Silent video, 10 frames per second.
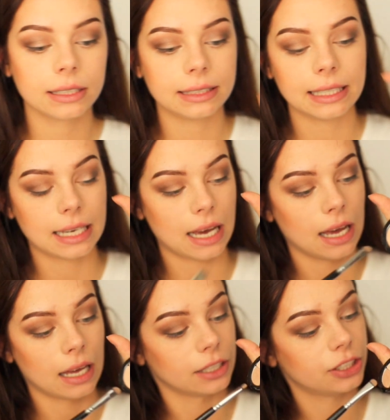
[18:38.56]
the
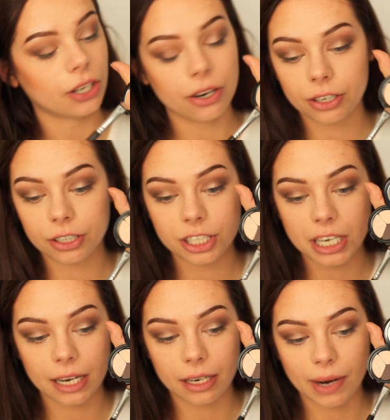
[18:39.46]
darker
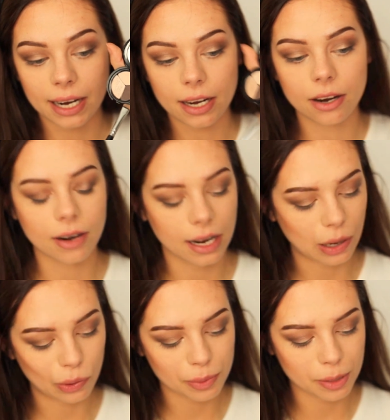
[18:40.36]
shade right here, and
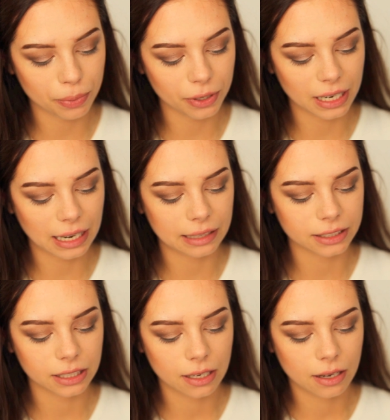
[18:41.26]
I will be putting it